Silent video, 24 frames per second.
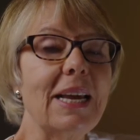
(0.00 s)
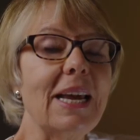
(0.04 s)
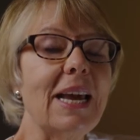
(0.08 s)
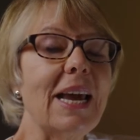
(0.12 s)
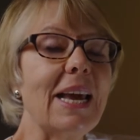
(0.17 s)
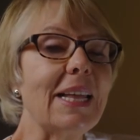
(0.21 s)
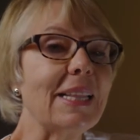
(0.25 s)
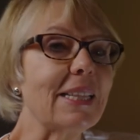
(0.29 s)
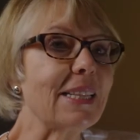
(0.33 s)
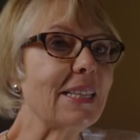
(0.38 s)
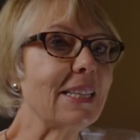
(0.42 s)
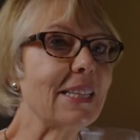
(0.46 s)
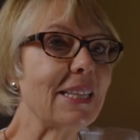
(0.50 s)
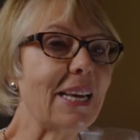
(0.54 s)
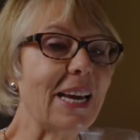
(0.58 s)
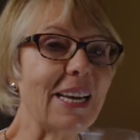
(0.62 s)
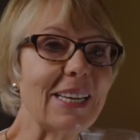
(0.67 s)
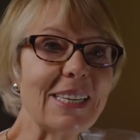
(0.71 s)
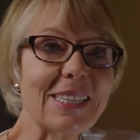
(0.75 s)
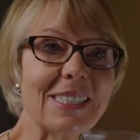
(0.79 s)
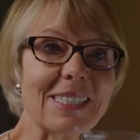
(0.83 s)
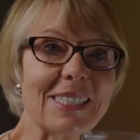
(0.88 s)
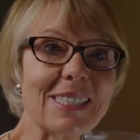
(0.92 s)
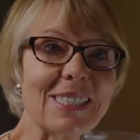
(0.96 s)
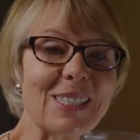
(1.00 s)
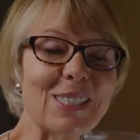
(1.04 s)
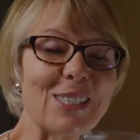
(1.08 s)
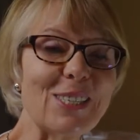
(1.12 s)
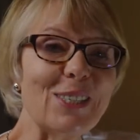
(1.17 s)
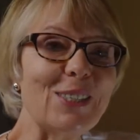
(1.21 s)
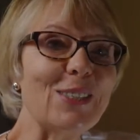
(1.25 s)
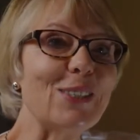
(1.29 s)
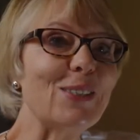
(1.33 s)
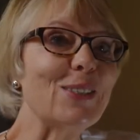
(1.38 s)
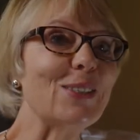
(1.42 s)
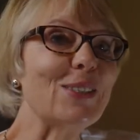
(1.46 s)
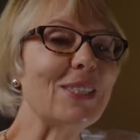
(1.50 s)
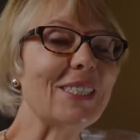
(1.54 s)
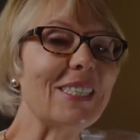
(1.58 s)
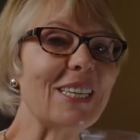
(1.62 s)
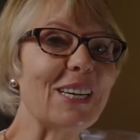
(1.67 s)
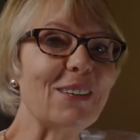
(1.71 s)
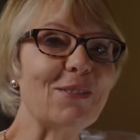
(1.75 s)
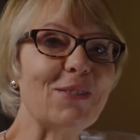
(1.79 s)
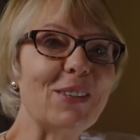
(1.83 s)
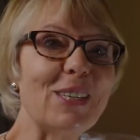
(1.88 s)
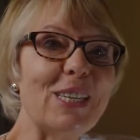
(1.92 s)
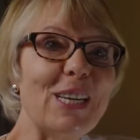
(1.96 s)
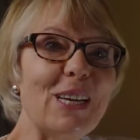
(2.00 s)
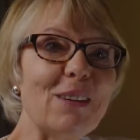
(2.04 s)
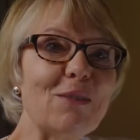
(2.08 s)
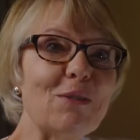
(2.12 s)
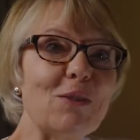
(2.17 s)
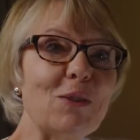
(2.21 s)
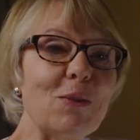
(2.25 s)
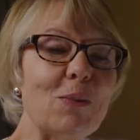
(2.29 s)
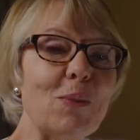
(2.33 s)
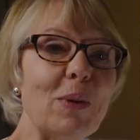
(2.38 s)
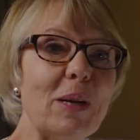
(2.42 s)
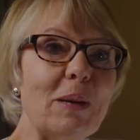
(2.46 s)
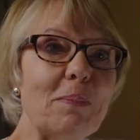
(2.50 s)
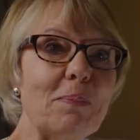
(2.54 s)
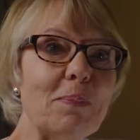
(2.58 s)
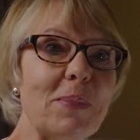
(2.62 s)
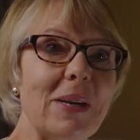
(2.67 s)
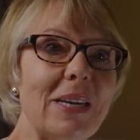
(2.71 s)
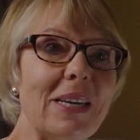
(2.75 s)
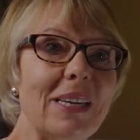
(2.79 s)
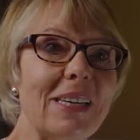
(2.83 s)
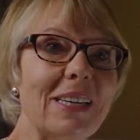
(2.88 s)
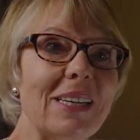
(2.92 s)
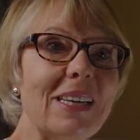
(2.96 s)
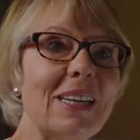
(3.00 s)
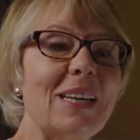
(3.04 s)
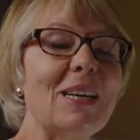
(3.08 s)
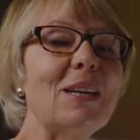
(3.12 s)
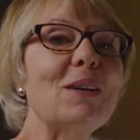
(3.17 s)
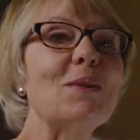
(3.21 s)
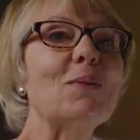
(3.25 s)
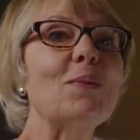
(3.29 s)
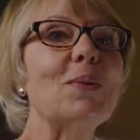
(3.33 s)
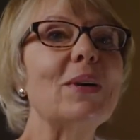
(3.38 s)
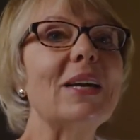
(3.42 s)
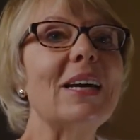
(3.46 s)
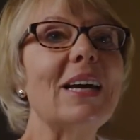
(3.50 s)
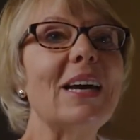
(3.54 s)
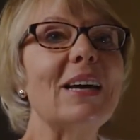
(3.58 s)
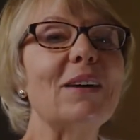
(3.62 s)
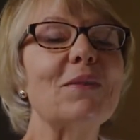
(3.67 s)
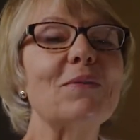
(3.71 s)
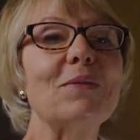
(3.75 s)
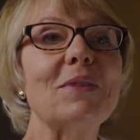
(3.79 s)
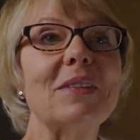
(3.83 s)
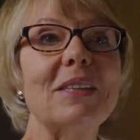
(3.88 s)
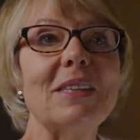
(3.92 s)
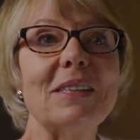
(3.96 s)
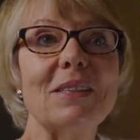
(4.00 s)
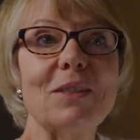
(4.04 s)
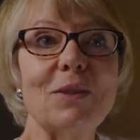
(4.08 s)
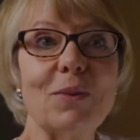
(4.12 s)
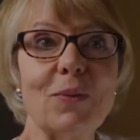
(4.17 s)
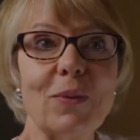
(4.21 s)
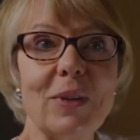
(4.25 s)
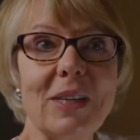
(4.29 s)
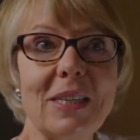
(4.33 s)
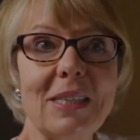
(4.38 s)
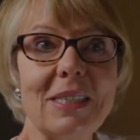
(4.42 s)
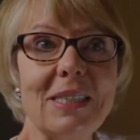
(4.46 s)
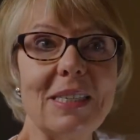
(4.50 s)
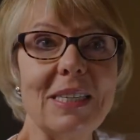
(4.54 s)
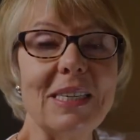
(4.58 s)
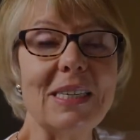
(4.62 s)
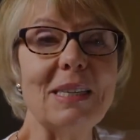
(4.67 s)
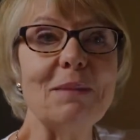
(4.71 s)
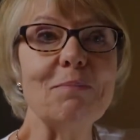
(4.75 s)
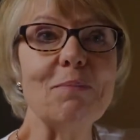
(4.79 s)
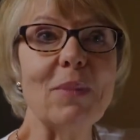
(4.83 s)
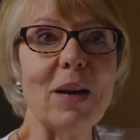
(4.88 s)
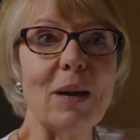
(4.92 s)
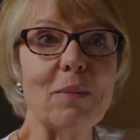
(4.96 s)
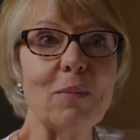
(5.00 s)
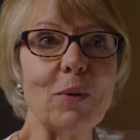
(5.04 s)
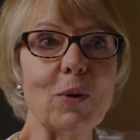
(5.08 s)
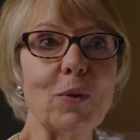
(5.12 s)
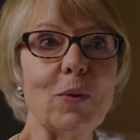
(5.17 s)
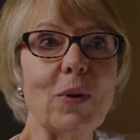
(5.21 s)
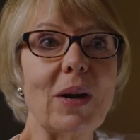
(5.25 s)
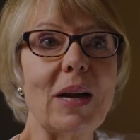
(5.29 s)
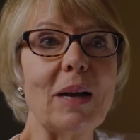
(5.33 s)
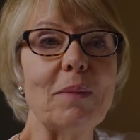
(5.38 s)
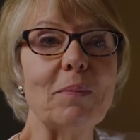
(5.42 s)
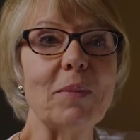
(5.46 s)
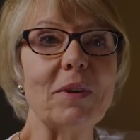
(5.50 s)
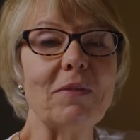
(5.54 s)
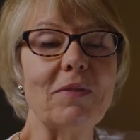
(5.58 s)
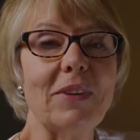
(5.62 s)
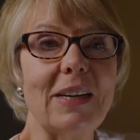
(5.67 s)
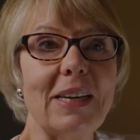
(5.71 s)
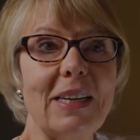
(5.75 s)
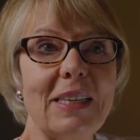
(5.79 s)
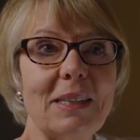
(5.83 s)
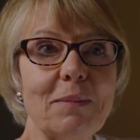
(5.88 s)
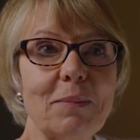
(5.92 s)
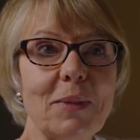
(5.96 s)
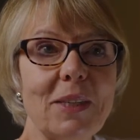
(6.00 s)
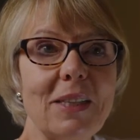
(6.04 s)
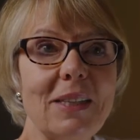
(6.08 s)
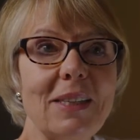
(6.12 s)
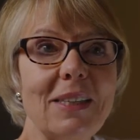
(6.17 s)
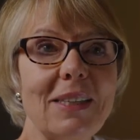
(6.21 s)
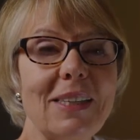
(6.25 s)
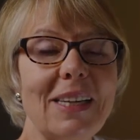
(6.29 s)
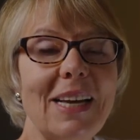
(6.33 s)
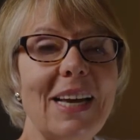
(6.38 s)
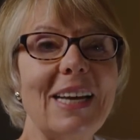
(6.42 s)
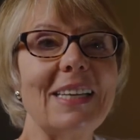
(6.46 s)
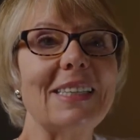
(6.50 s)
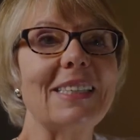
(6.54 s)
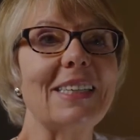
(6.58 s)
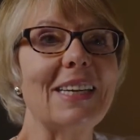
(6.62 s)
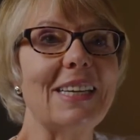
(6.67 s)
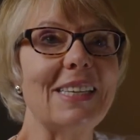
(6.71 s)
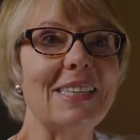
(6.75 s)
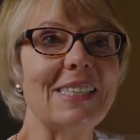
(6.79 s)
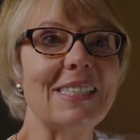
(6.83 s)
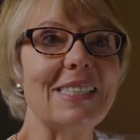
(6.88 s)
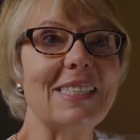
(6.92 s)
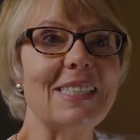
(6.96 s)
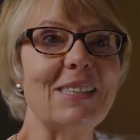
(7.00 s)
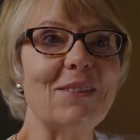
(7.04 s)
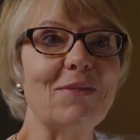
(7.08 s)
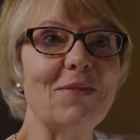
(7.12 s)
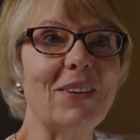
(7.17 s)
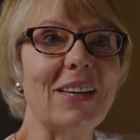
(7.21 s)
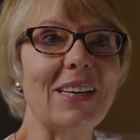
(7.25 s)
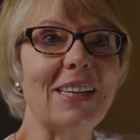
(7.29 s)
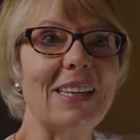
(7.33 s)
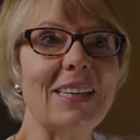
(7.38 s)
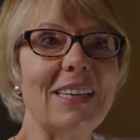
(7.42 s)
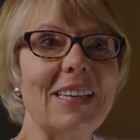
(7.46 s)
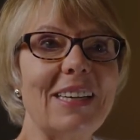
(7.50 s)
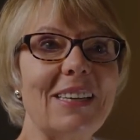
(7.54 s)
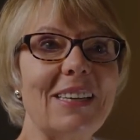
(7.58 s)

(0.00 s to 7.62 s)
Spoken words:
And thanks to Tough Enough to Wear Pink, we have the 3D mammogram available at Gunnison Valley